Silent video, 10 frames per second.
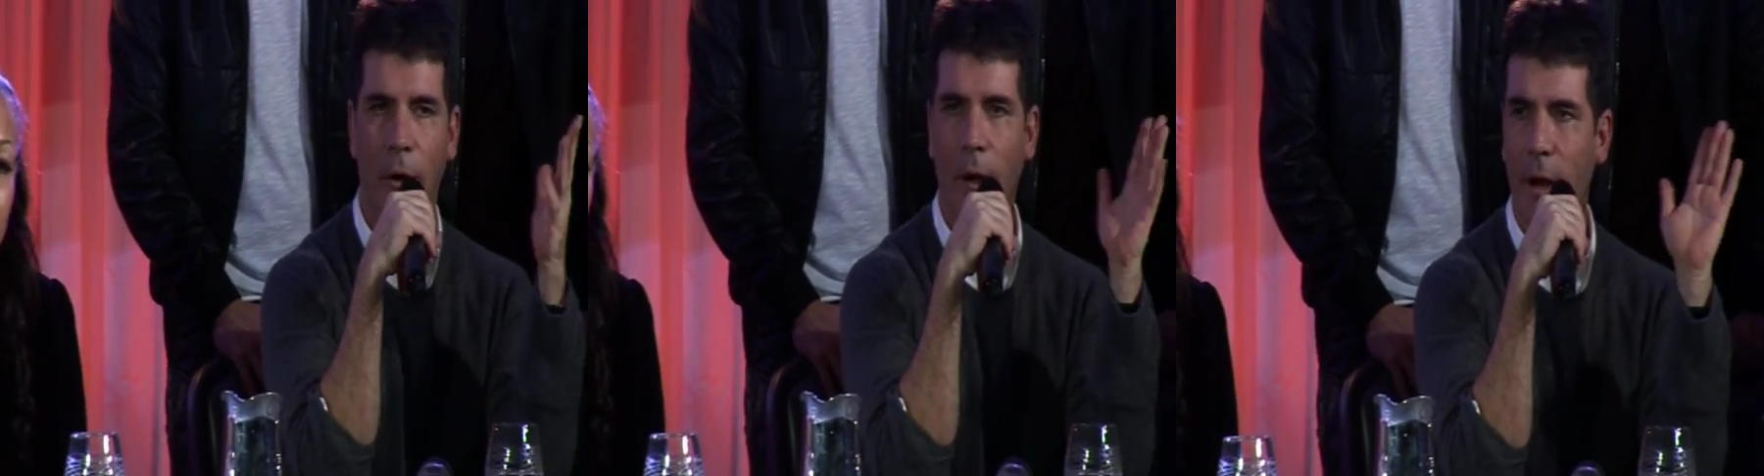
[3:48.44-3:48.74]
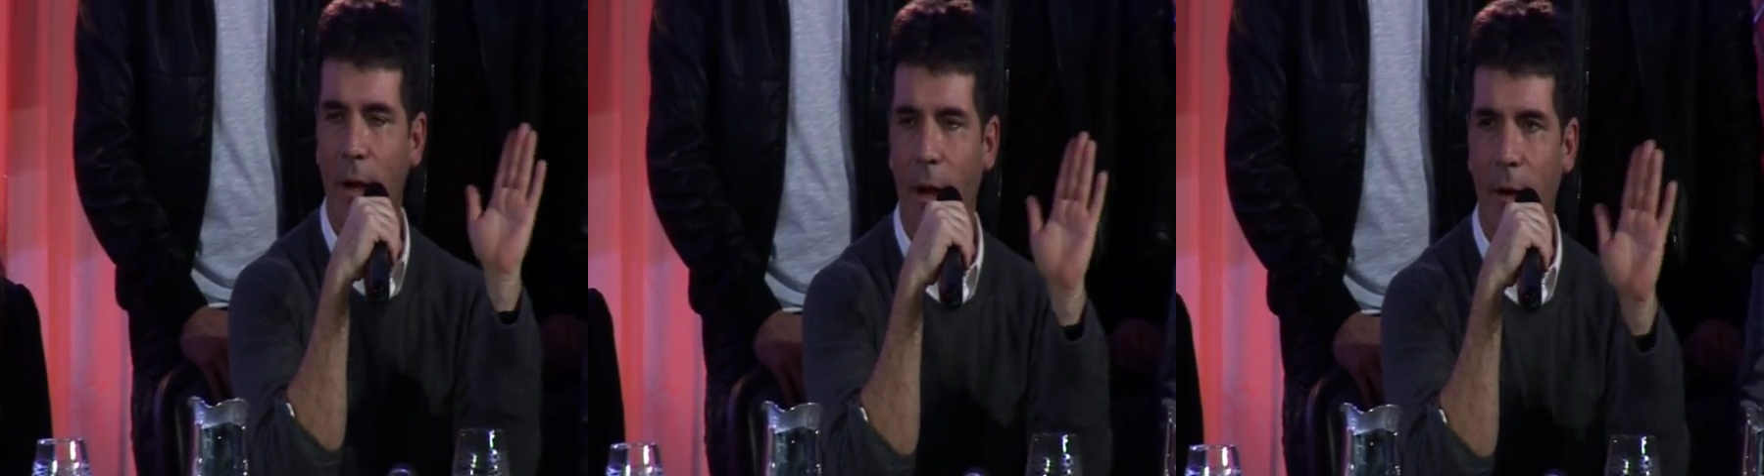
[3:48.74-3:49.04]
look,
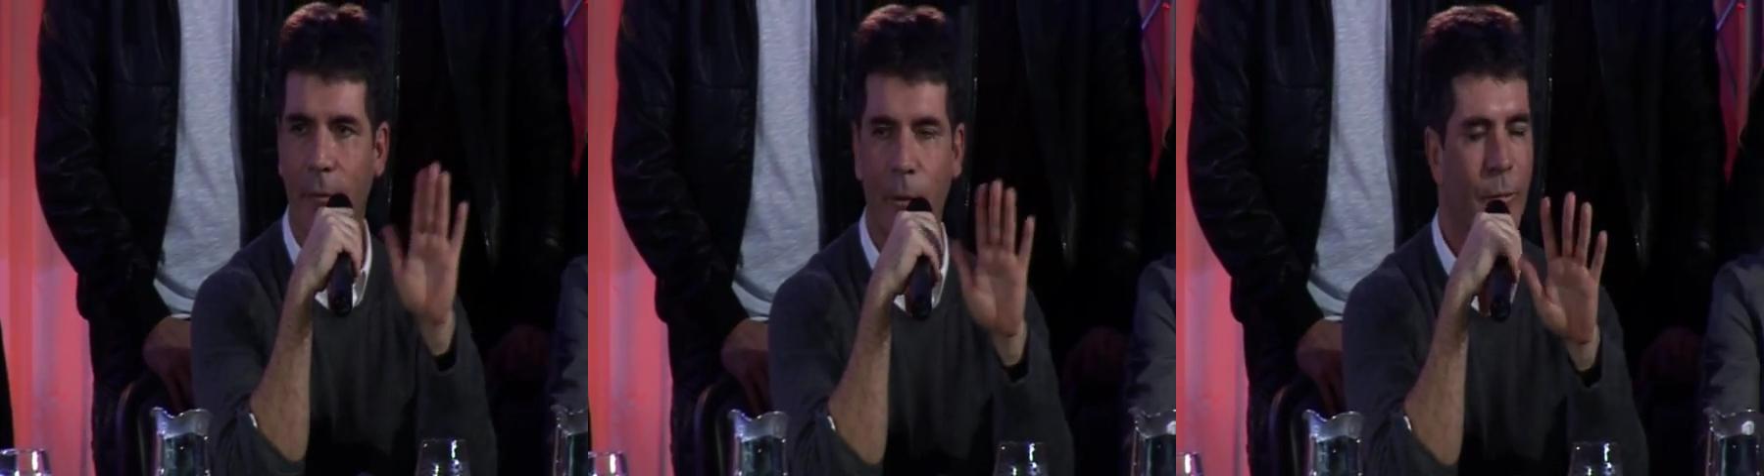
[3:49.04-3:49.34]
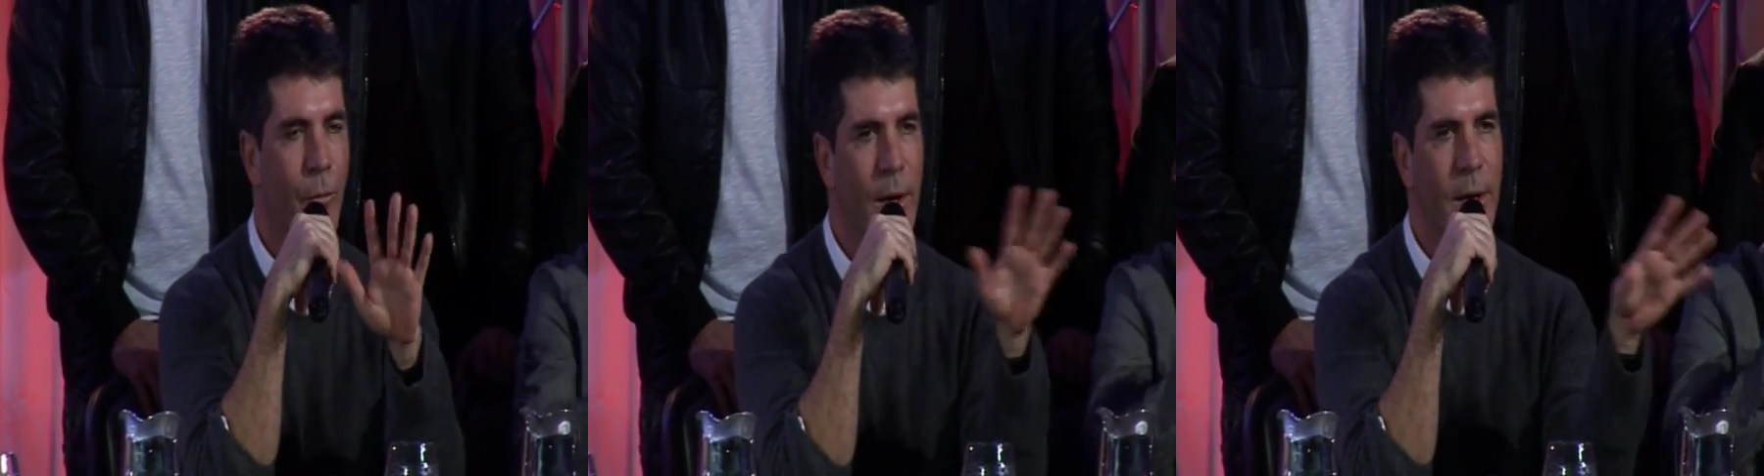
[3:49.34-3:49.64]
I, I,
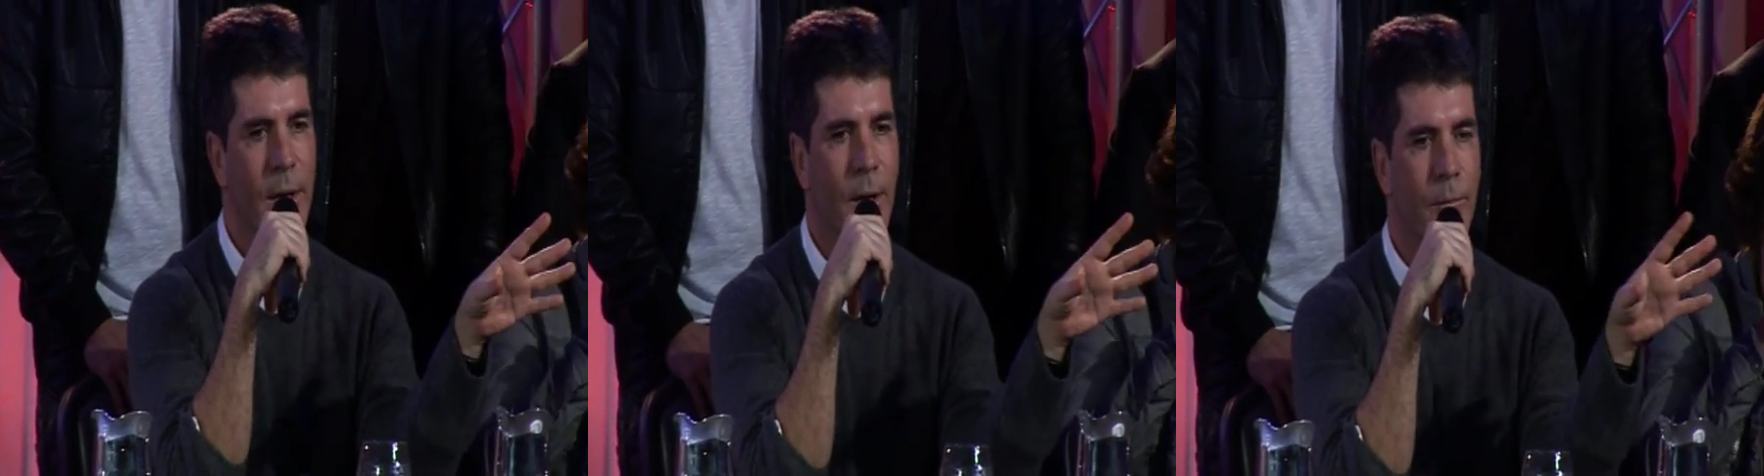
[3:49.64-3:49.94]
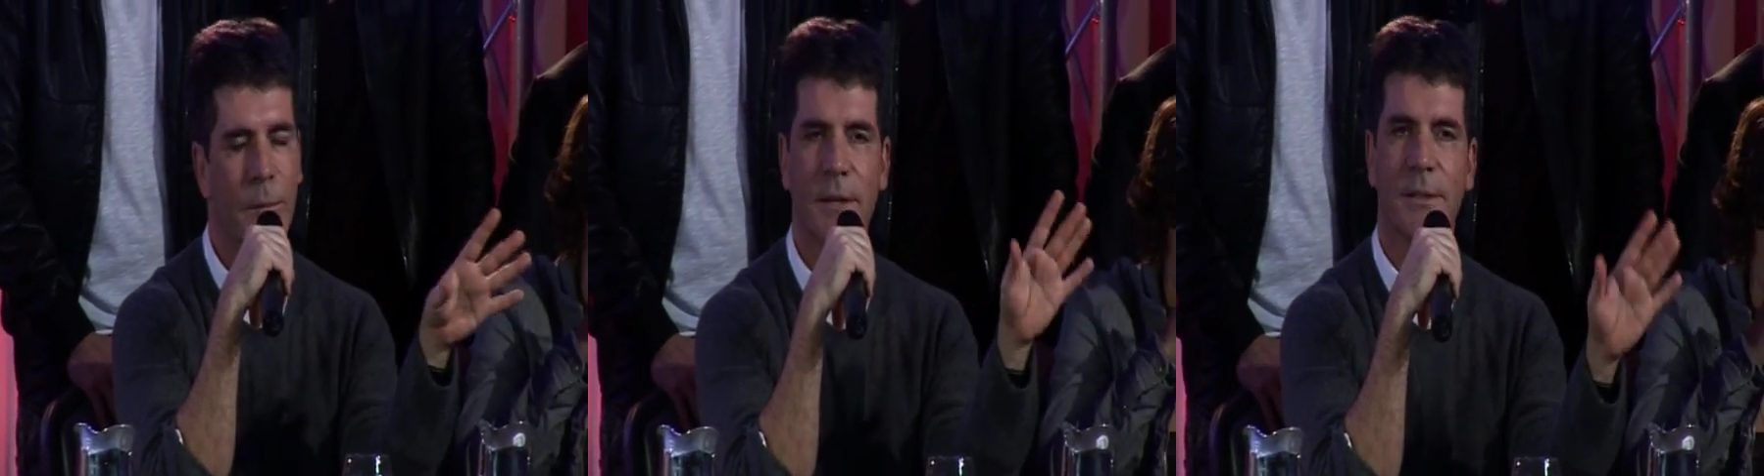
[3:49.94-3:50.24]
if we
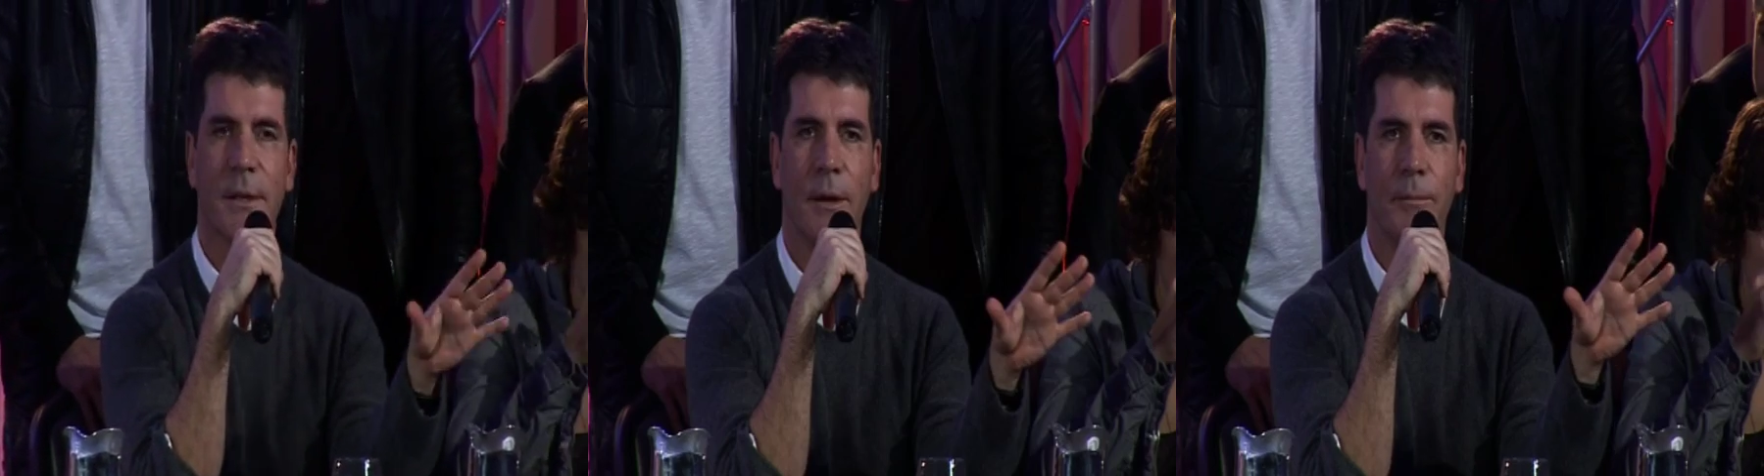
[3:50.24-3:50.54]
mis